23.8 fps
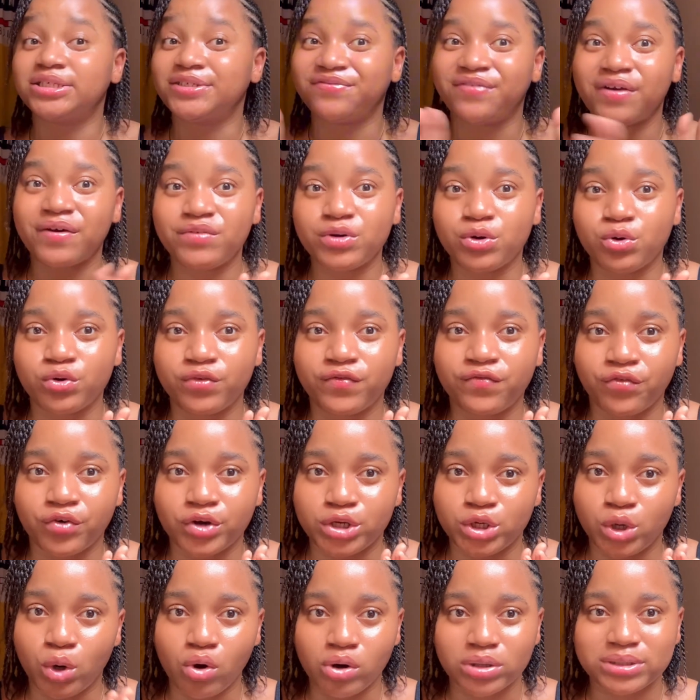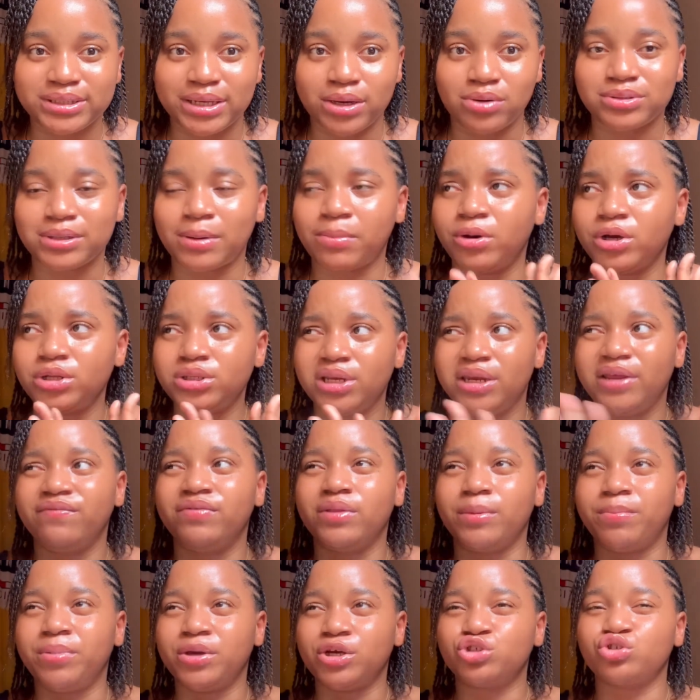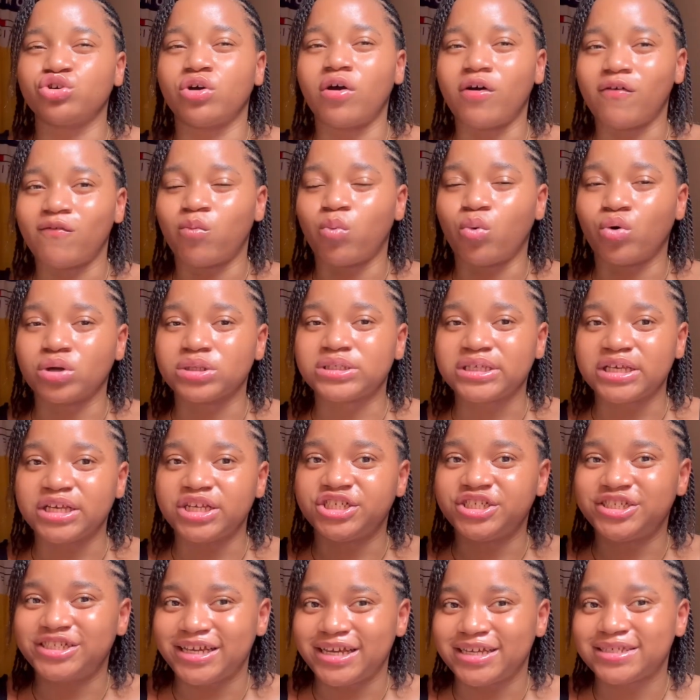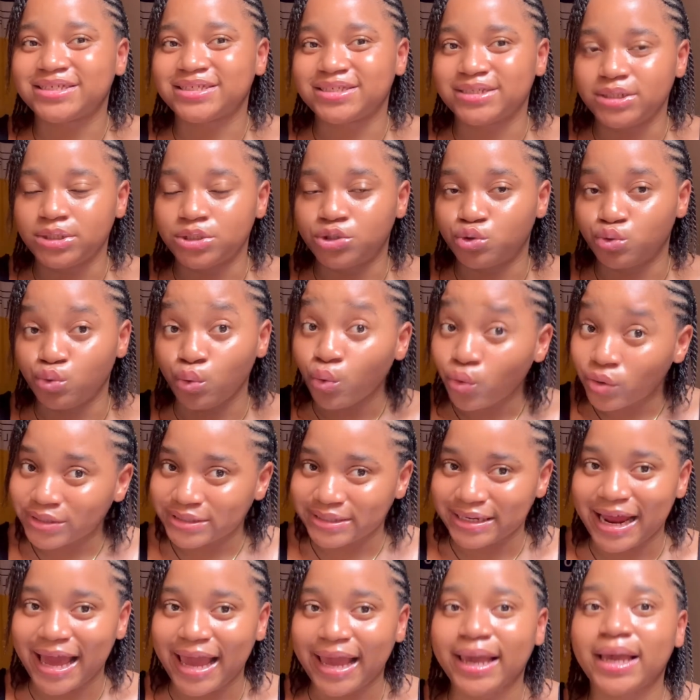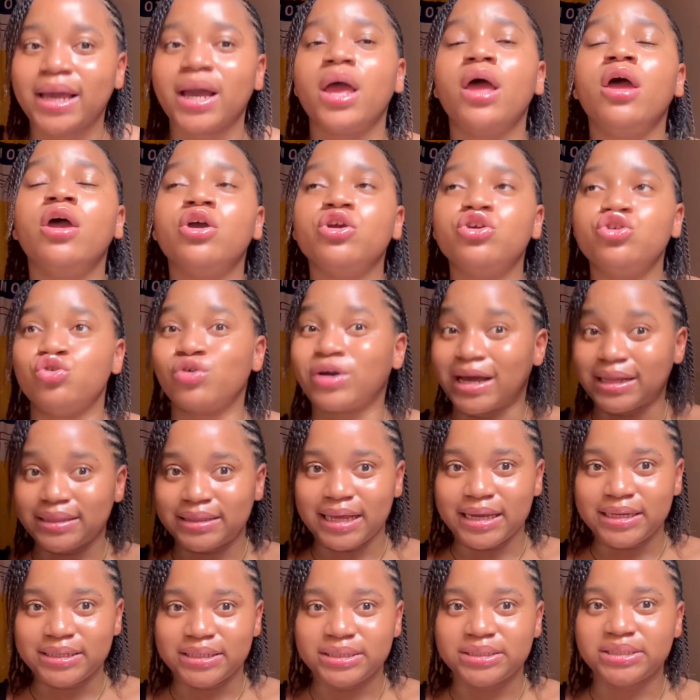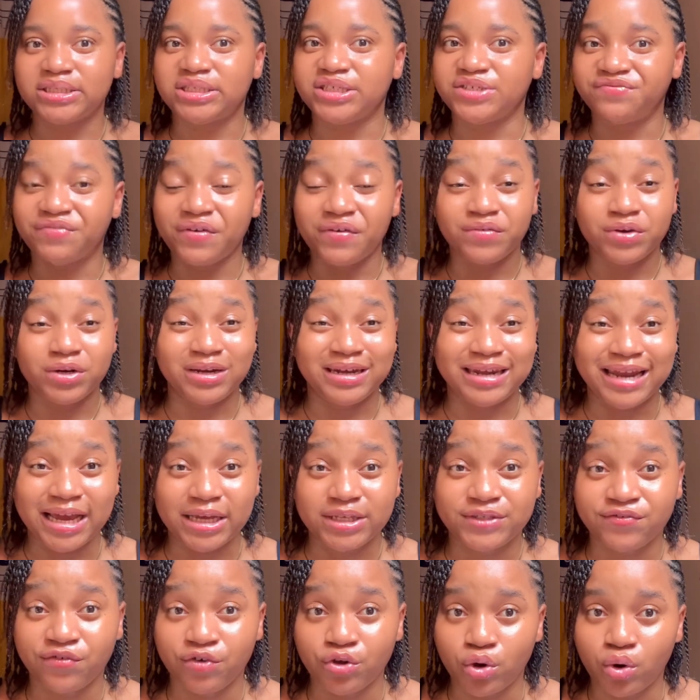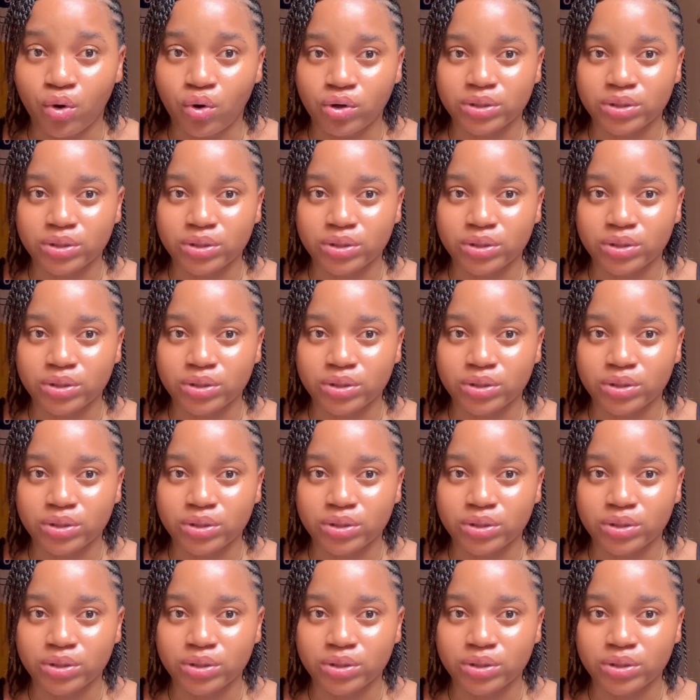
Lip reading: is very good for the gut health. I'm going to leave the picture of what a chia seed looks like. You can take this. It is very nice for your